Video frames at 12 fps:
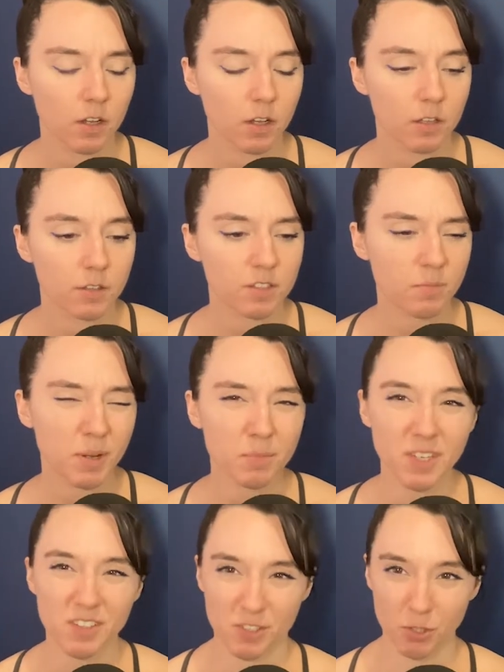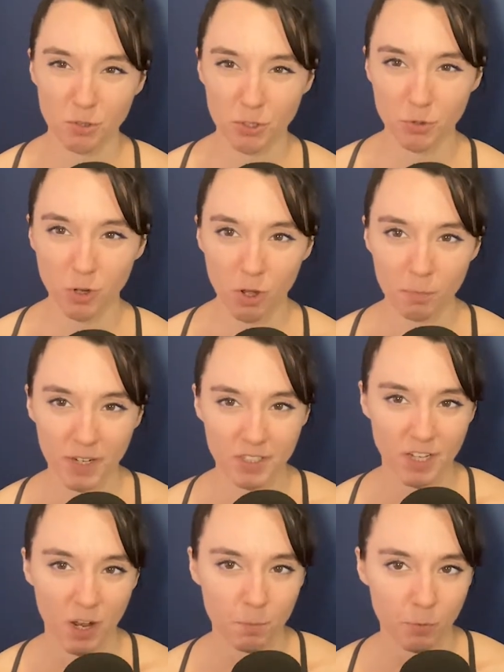sometimes they still do call me a
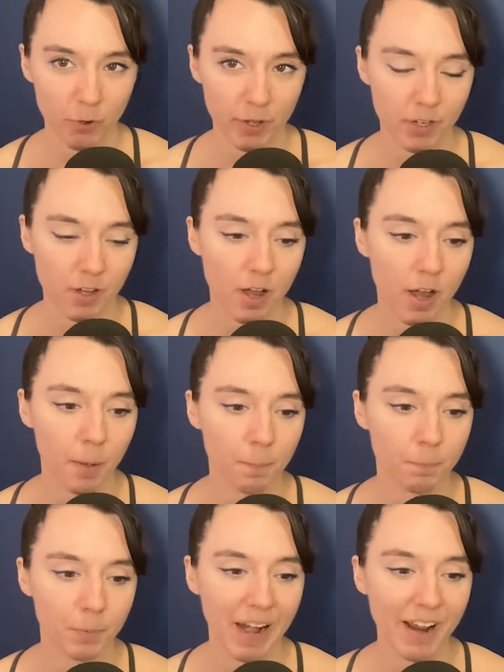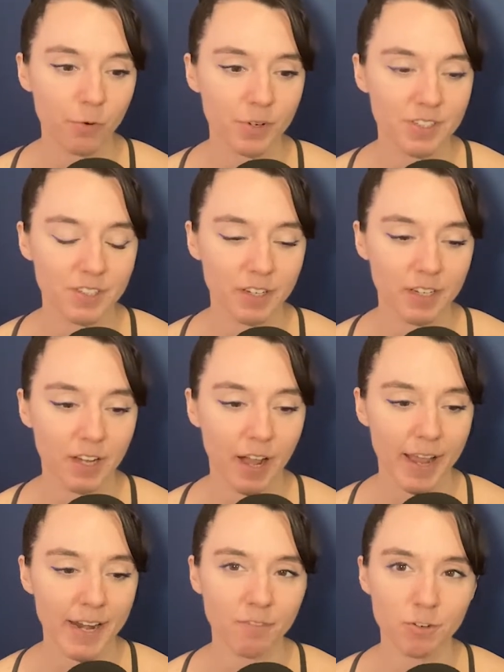tomboy. But I always like,
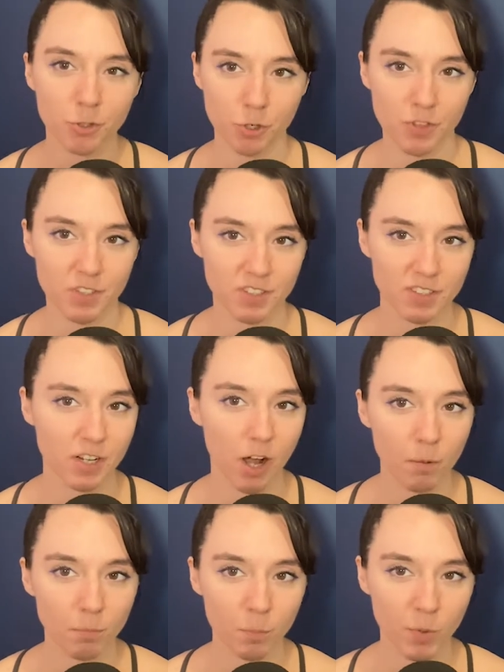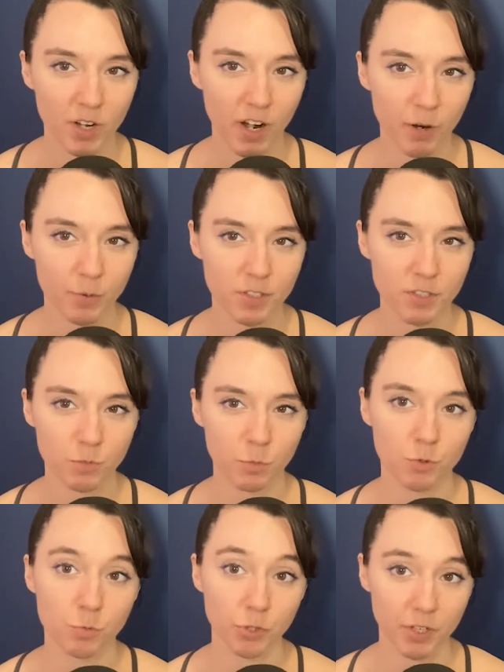I never took this as a compliment. I always
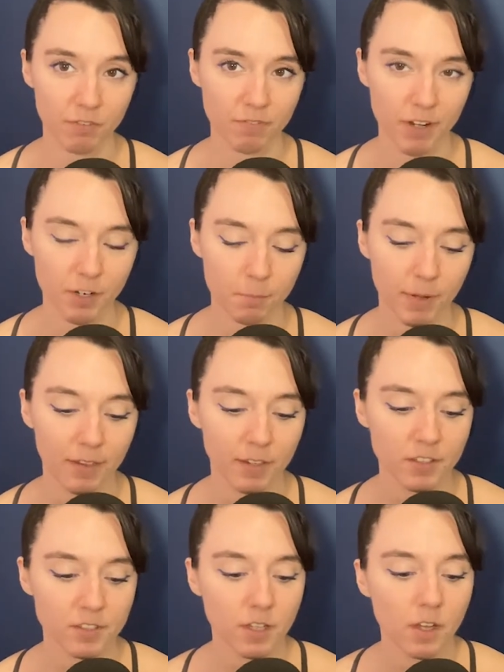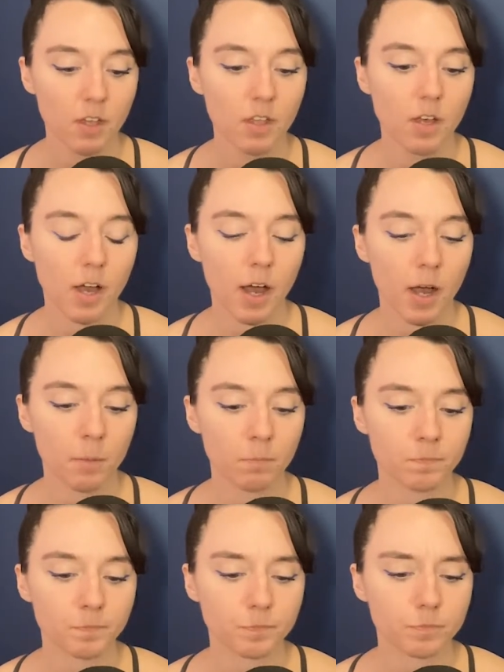was really offended by this.
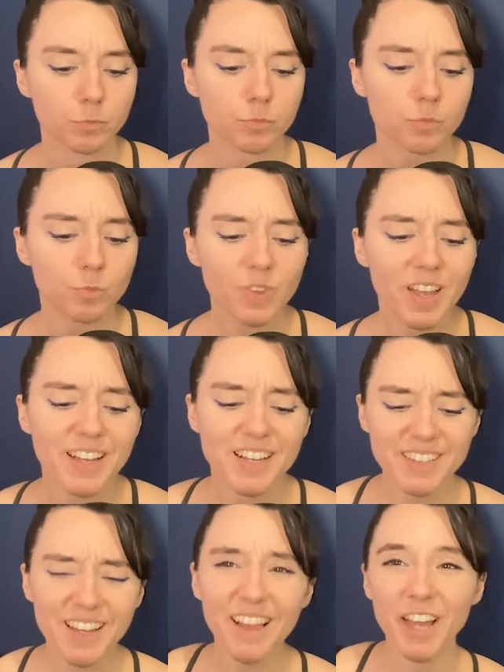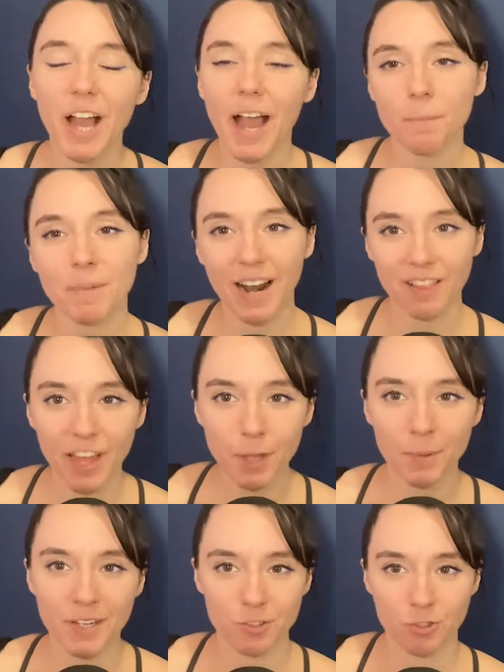Cause I like
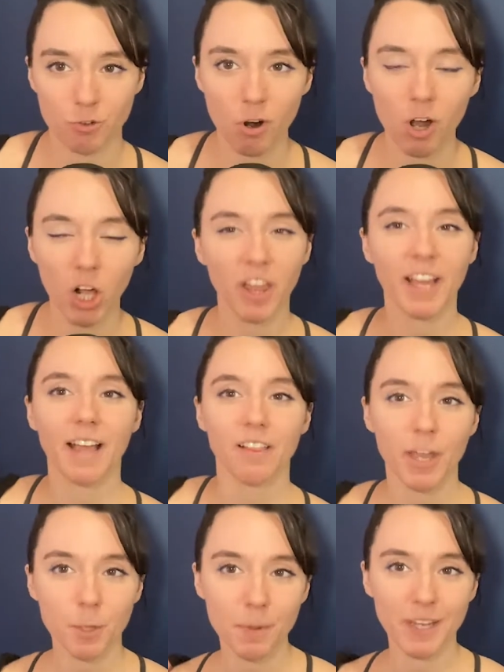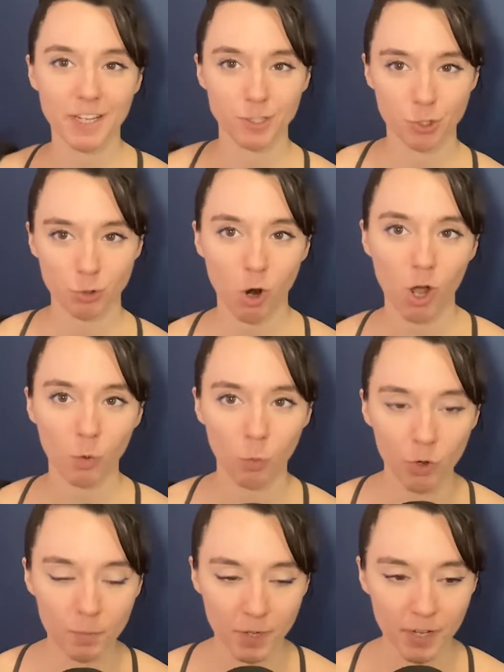being strong. Like I like being a strong
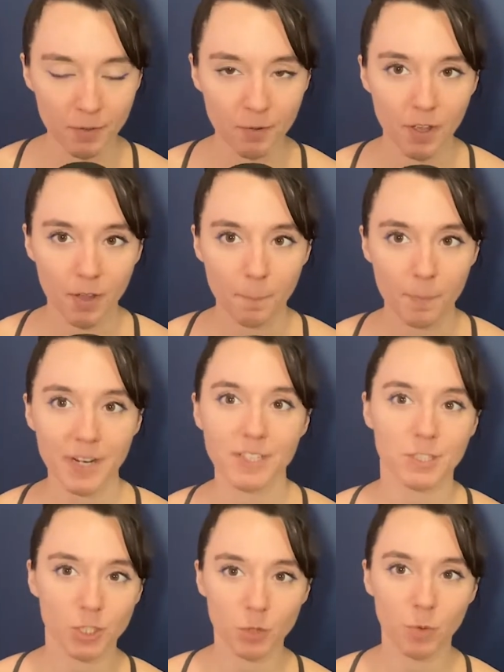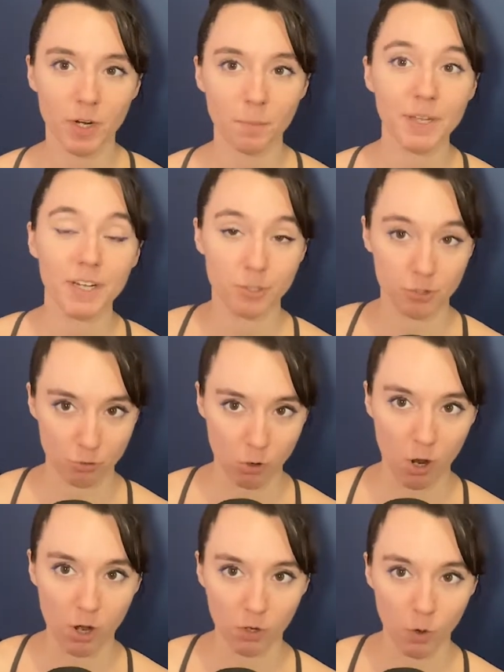woman, but I still want to be a
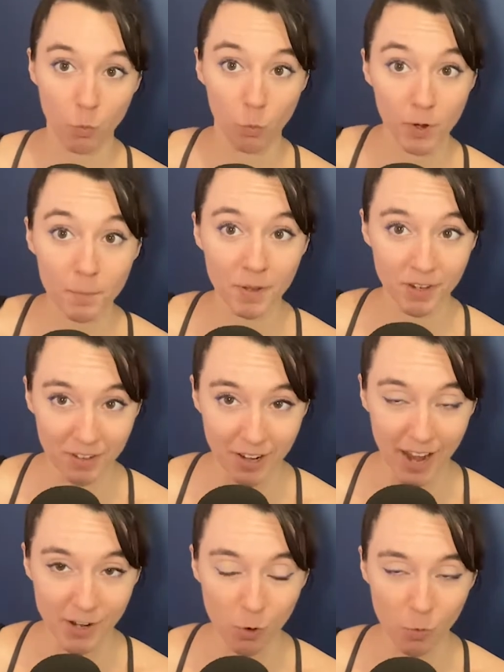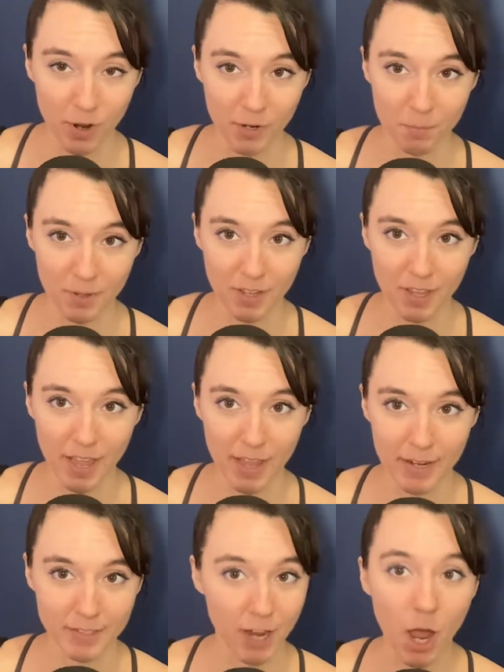strong woman. I don't want to be
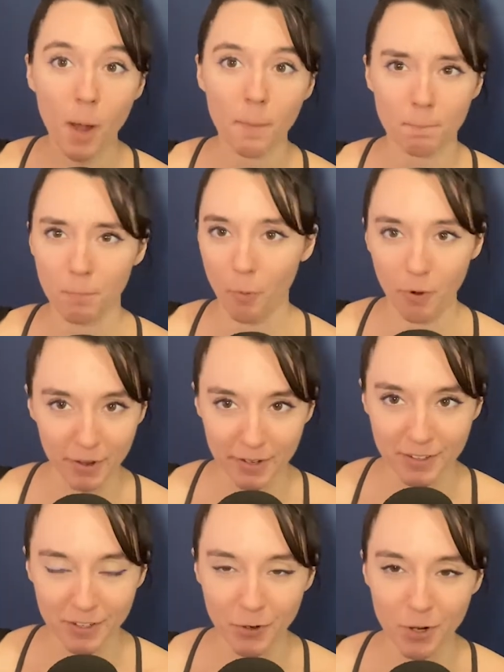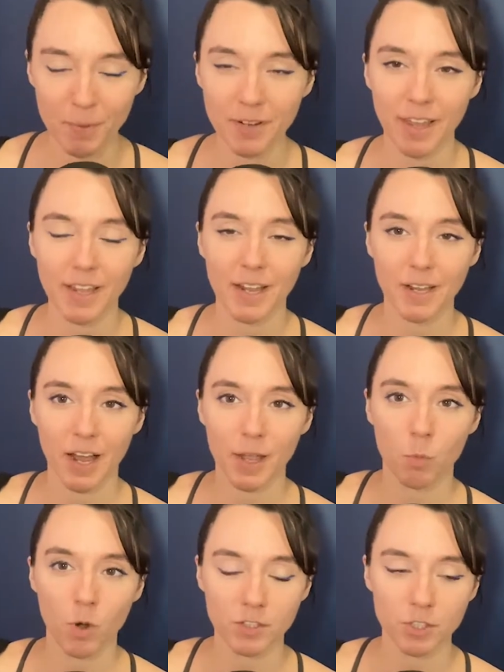a tomboy. You know what I mean? Like I
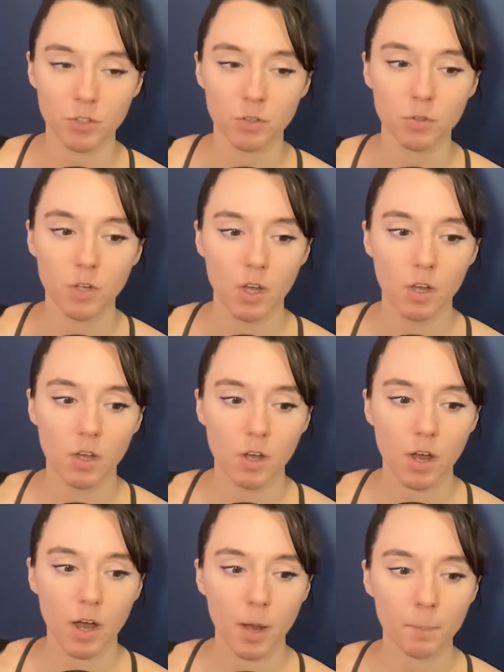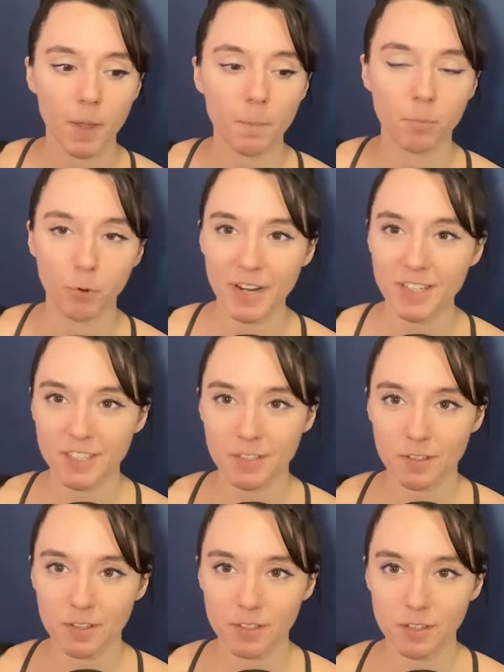want to, embrace
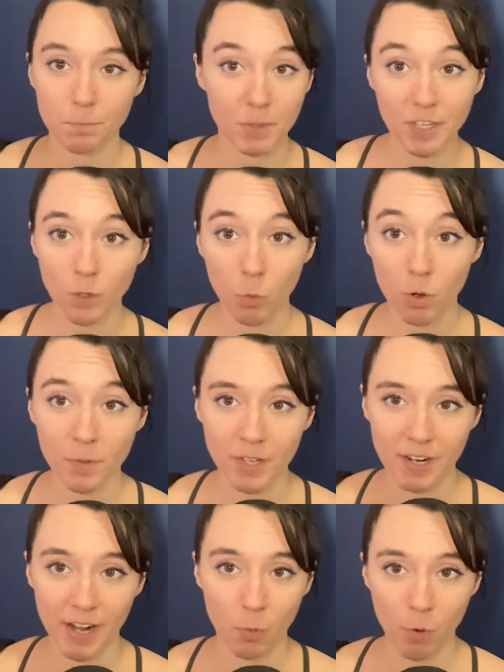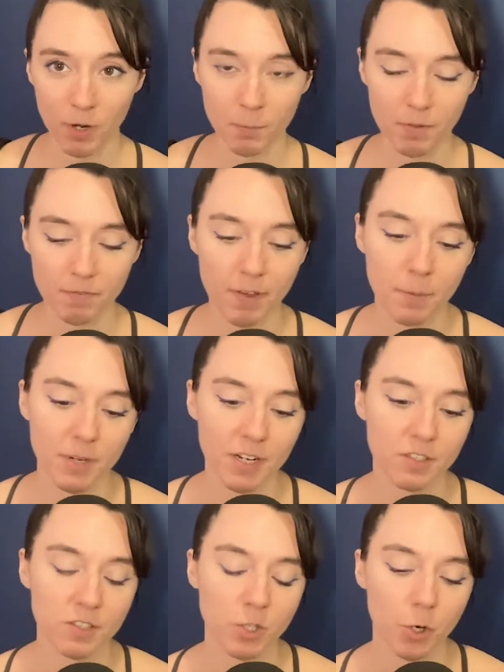being a woman, and I want to be
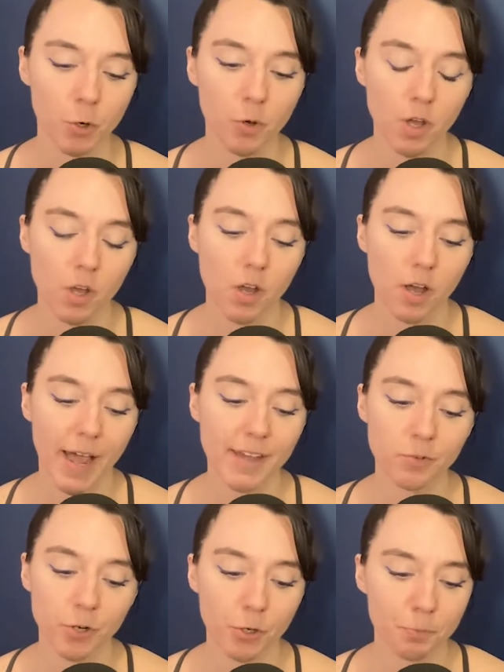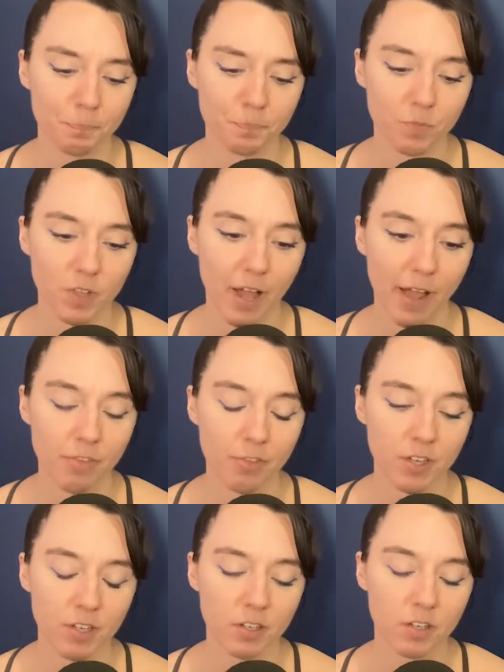feminine. So I don't know. I
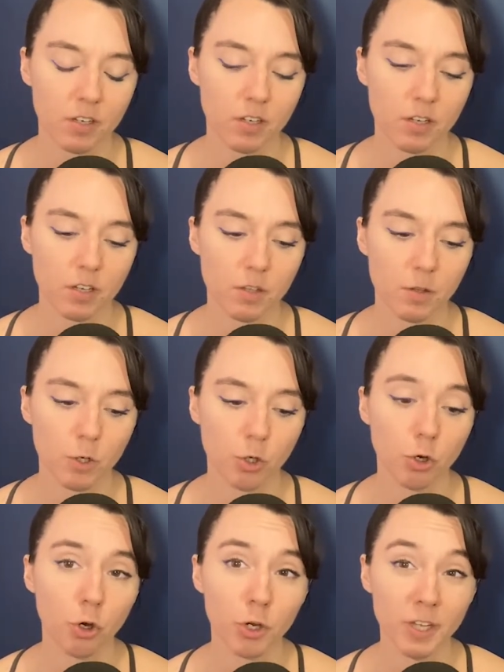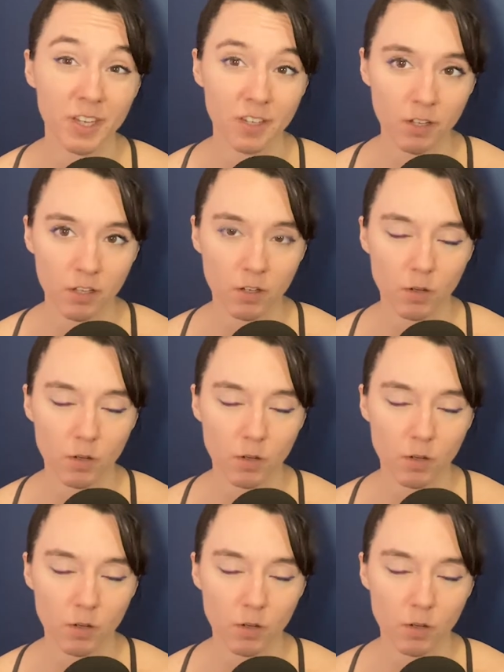think cooking